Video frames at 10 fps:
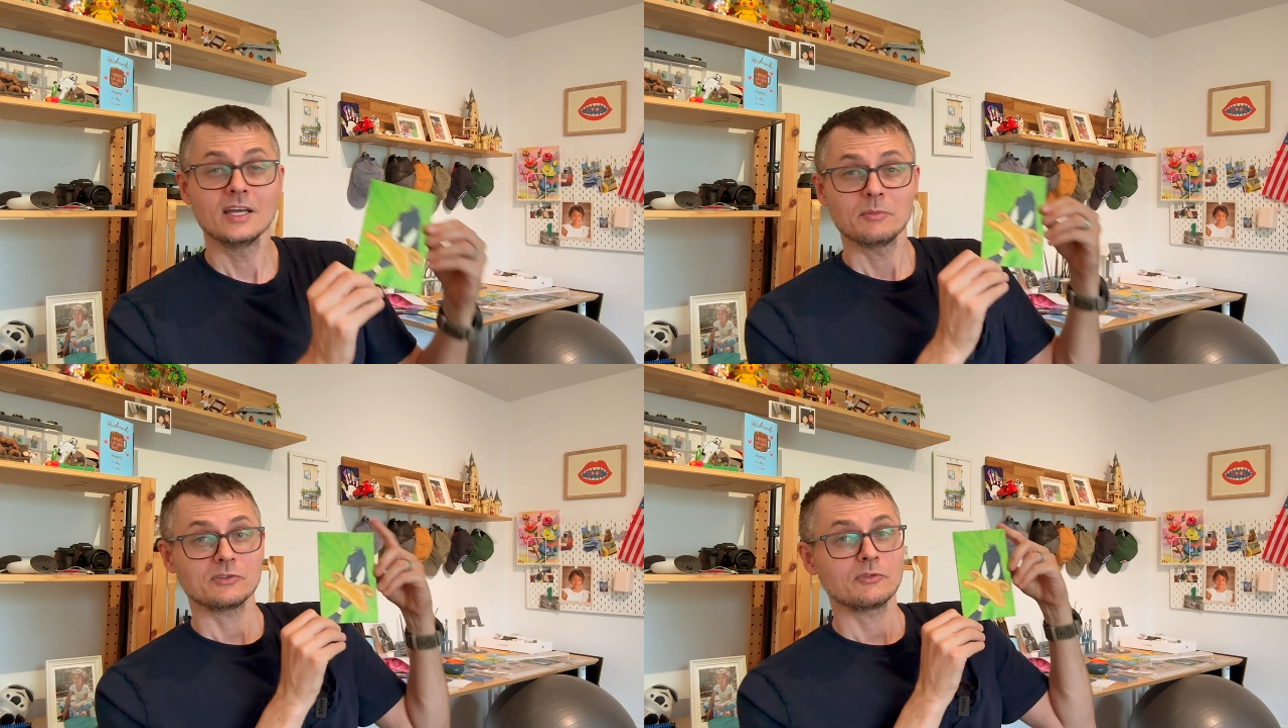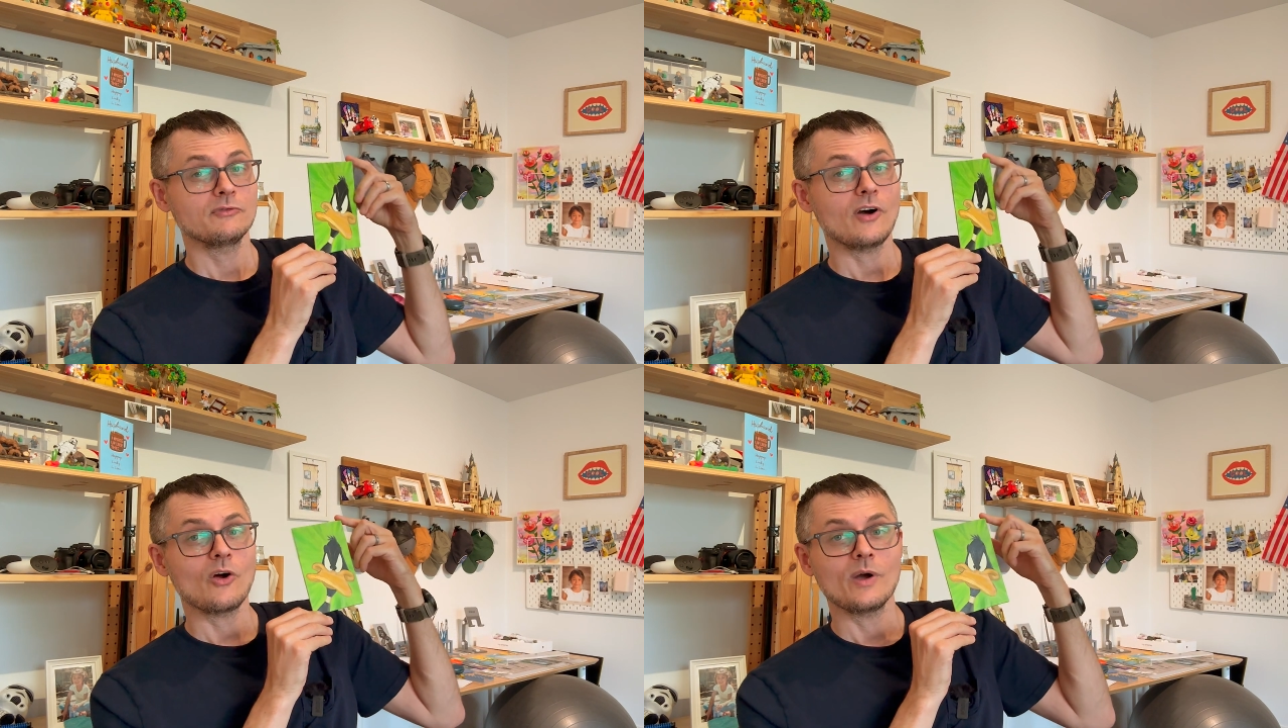Because from
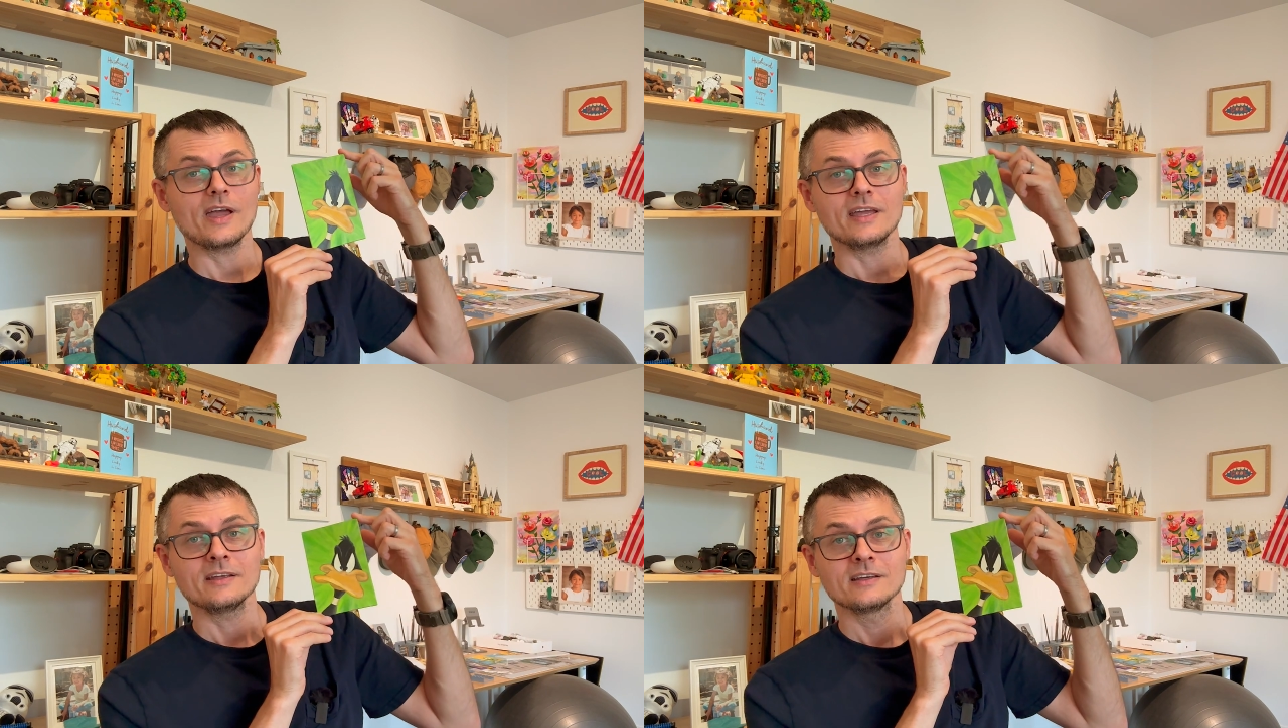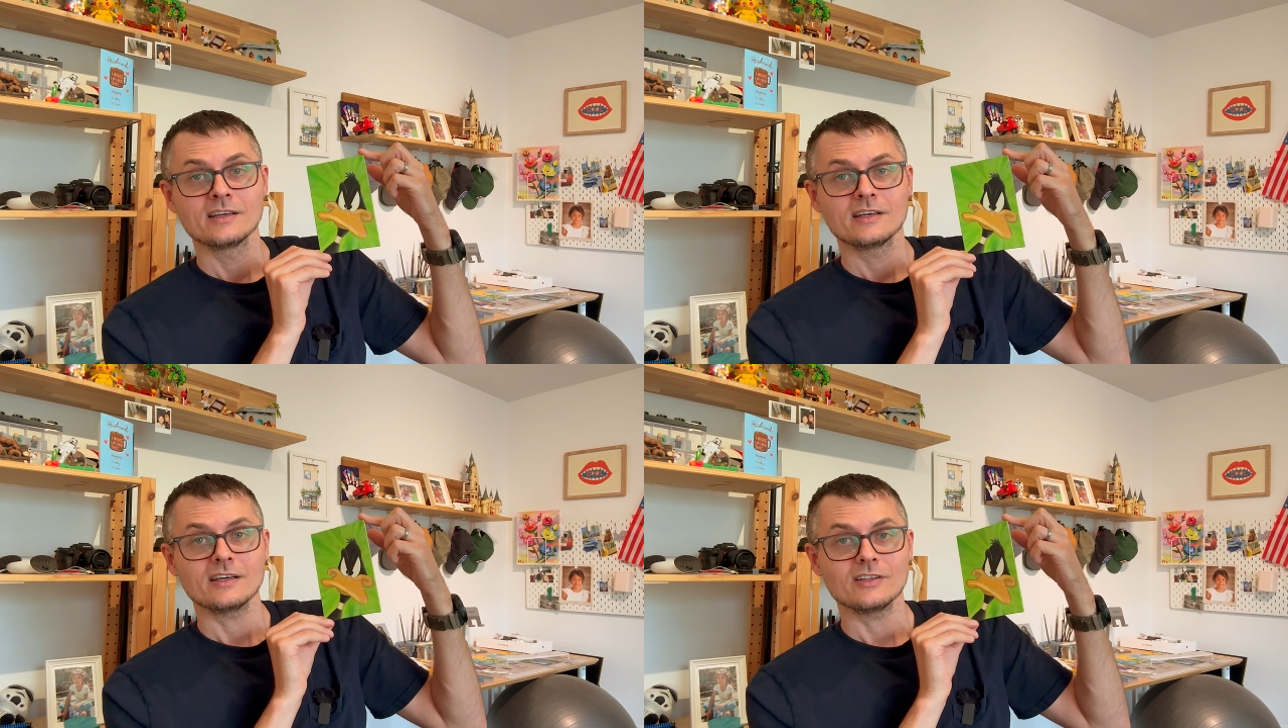far away,
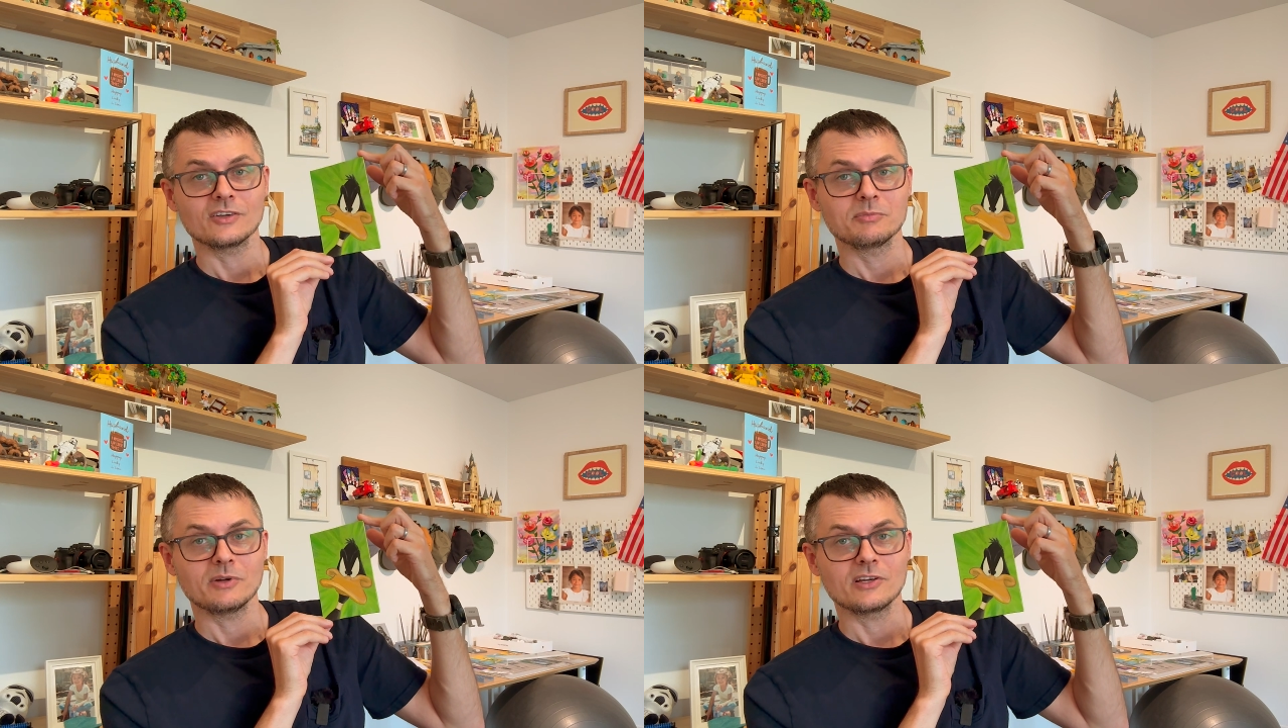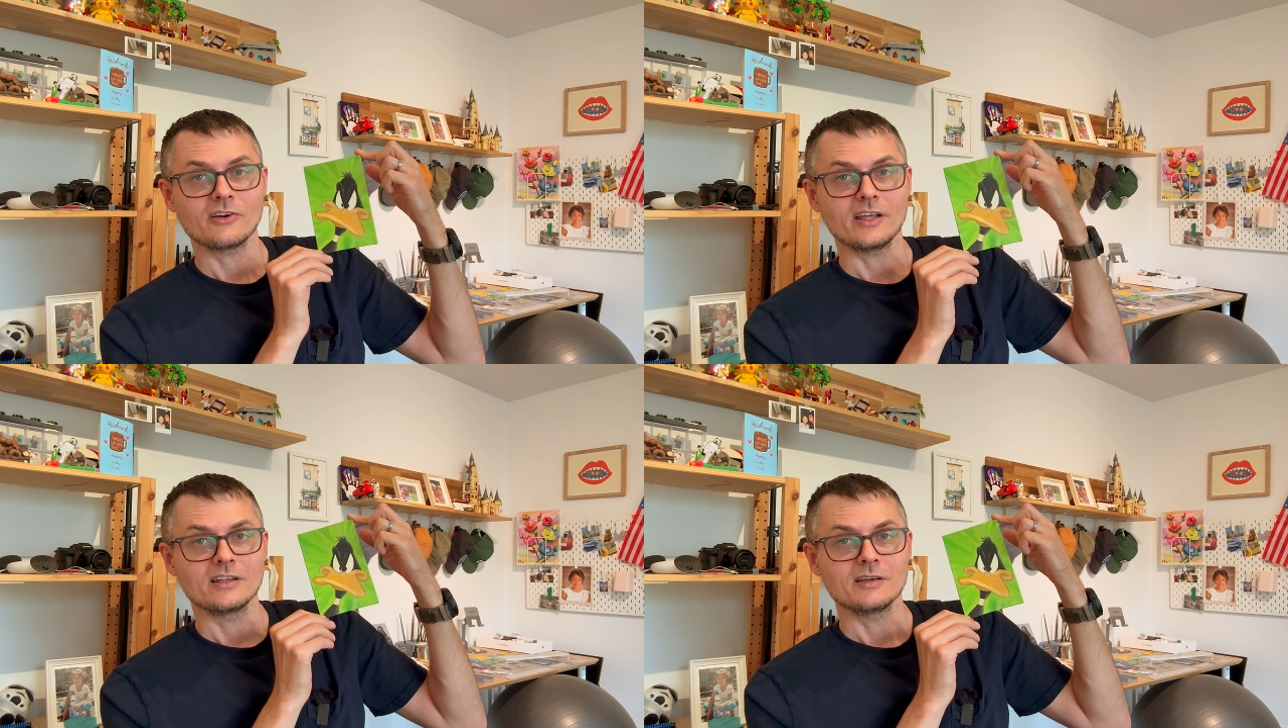it looks pretty great,